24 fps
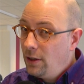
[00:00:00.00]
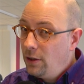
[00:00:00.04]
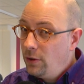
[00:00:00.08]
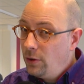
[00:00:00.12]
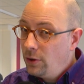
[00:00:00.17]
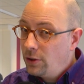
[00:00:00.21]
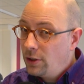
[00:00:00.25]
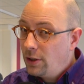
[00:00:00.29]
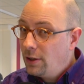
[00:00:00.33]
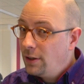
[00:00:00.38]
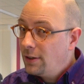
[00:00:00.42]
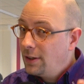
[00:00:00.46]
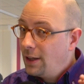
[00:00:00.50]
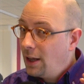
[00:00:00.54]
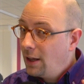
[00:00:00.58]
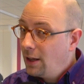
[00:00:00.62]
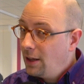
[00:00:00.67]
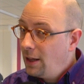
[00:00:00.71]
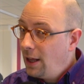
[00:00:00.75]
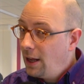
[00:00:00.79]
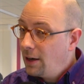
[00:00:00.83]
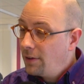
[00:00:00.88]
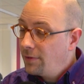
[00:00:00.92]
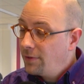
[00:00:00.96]
illusion that a
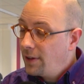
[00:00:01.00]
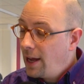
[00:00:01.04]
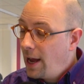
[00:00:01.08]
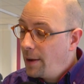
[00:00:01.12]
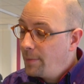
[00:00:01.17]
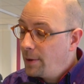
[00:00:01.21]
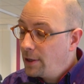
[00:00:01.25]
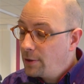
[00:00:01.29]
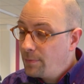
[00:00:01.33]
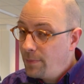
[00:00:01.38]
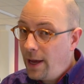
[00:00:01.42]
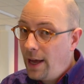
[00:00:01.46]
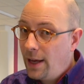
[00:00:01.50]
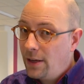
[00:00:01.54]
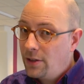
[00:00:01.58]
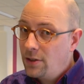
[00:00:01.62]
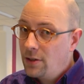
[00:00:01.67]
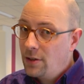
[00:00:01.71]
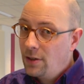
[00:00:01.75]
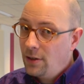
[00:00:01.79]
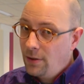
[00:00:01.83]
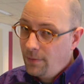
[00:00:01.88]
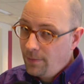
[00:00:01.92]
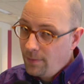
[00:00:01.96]
lot of time has
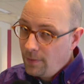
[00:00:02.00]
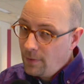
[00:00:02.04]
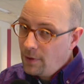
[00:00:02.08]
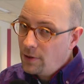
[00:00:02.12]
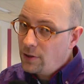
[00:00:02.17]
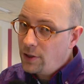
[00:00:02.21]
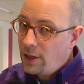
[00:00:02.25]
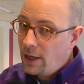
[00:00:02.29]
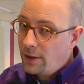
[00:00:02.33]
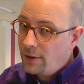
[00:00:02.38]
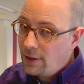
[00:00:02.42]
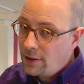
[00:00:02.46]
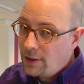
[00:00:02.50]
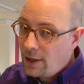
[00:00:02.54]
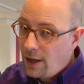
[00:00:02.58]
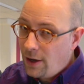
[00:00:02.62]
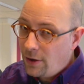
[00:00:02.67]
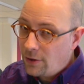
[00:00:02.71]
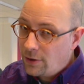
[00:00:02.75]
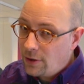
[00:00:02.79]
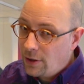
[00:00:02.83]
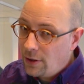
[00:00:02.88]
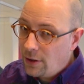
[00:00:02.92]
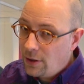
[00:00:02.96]
passed. Check this
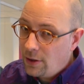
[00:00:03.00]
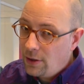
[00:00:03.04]
out.